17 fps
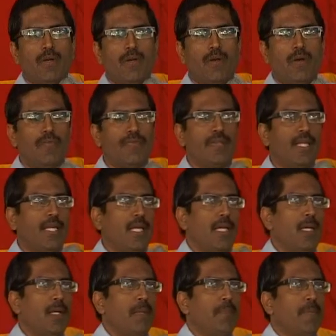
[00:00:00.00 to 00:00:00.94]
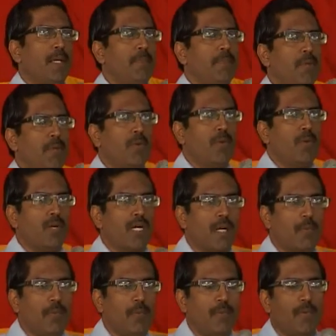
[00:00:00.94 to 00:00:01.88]
of the people who
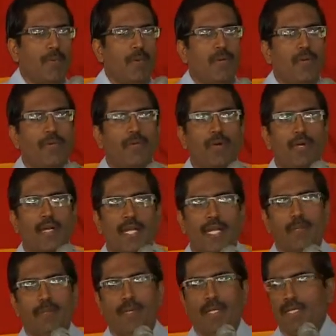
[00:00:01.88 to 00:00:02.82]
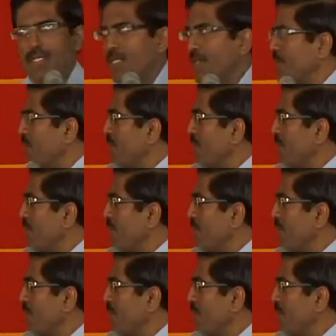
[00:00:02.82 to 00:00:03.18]
come for treatment.